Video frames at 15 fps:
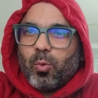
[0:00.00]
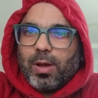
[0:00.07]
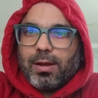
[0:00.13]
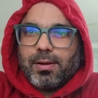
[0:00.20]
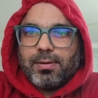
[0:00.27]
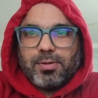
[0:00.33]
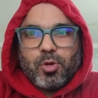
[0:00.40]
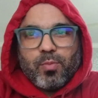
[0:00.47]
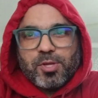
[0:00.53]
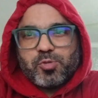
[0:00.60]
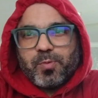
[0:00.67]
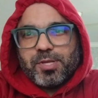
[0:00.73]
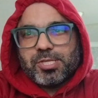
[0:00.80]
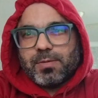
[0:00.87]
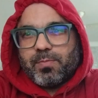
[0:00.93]
Well, you
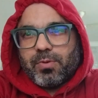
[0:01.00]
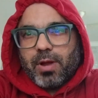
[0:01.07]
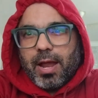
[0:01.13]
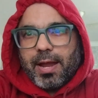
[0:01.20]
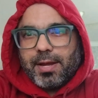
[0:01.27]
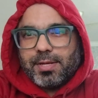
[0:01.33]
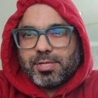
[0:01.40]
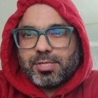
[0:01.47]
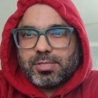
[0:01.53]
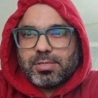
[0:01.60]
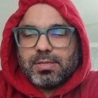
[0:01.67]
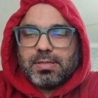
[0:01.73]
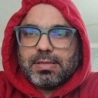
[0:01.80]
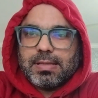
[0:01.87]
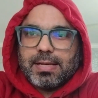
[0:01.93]
must be
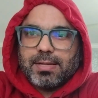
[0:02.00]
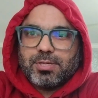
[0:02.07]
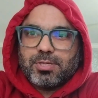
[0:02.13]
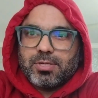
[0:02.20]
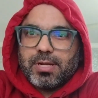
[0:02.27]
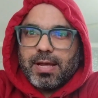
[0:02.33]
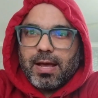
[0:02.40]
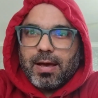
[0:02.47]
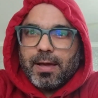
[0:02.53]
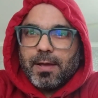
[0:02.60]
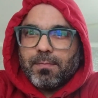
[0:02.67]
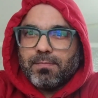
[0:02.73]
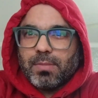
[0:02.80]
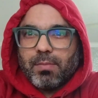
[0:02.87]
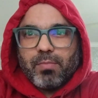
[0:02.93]
surprised that today I
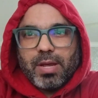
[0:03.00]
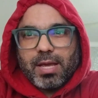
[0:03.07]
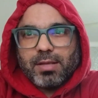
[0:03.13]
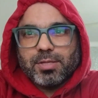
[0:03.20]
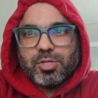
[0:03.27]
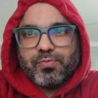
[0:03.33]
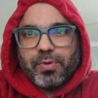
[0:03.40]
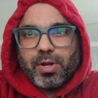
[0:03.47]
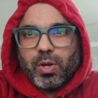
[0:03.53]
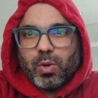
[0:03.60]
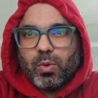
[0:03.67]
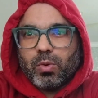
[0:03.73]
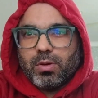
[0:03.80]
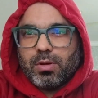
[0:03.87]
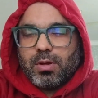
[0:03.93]
am making this
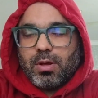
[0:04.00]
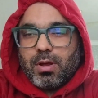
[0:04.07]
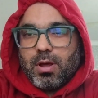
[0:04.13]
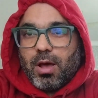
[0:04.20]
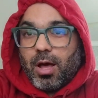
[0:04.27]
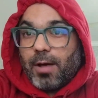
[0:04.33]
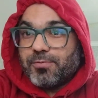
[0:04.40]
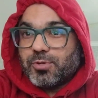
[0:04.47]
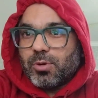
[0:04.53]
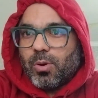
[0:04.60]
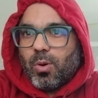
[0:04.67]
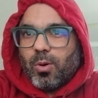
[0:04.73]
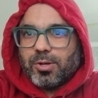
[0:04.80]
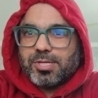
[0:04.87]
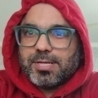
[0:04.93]
video after a
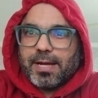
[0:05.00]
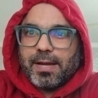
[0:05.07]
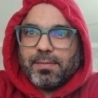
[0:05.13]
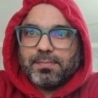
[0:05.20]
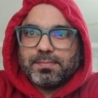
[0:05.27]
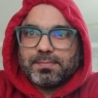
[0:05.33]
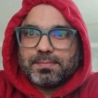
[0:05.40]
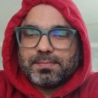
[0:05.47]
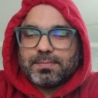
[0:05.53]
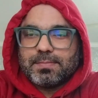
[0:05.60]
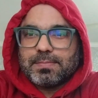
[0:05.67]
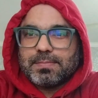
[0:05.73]
long time,